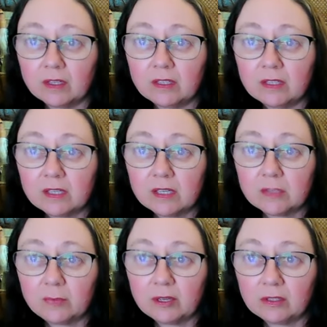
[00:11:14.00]
This
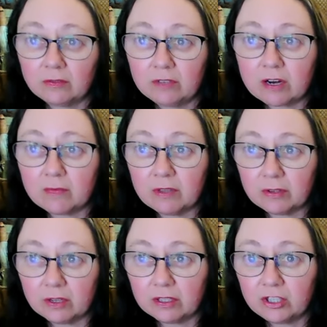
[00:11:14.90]
aspect of their
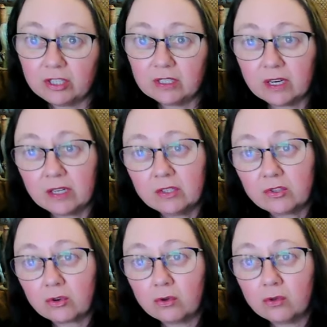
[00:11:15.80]
mythology
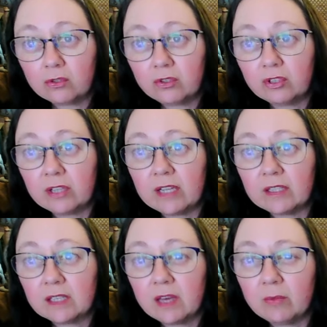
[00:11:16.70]
ties trolls to the
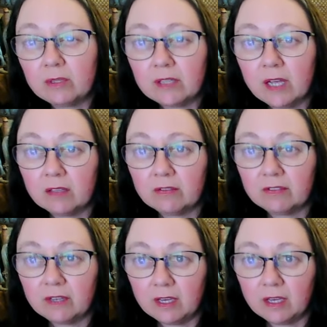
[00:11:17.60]
landscape itself,
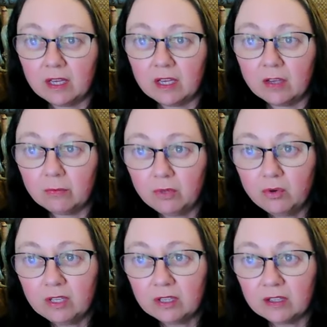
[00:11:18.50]

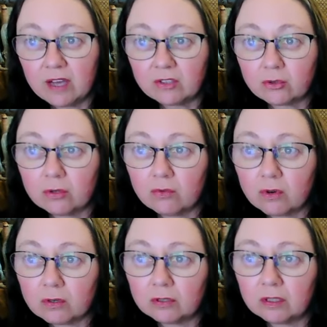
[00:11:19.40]
imbuing the natural
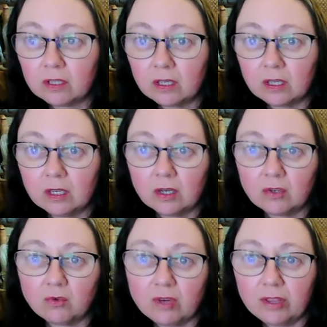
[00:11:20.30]
world
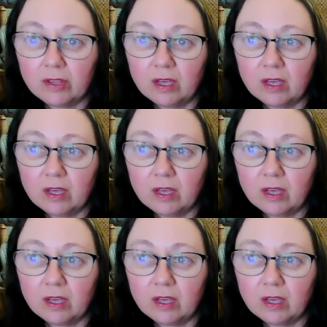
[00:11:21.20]
with